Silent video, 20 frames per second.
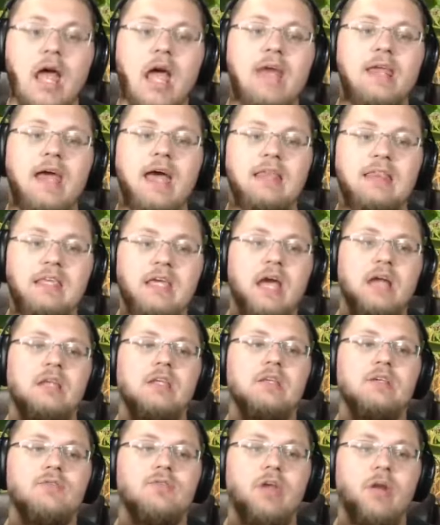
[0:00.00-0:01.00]
And at the end
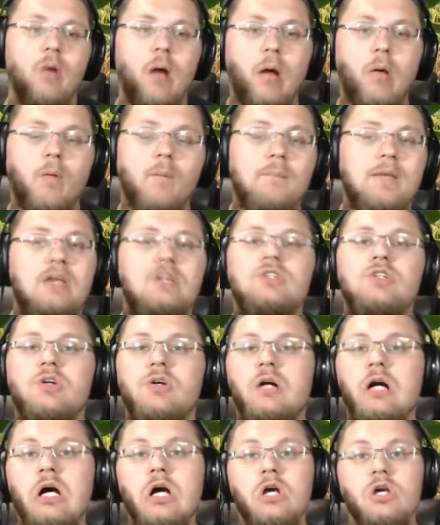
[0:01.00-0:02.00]
of this video, I will make
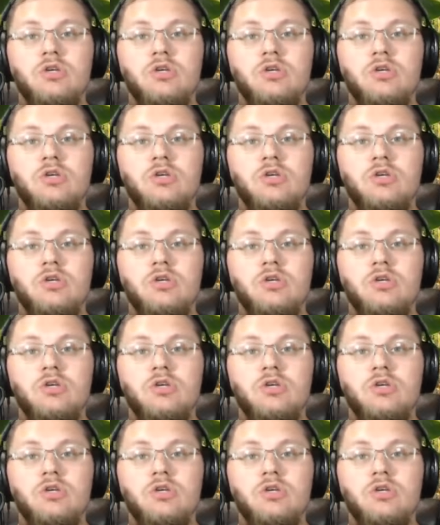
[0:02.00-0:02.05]
sure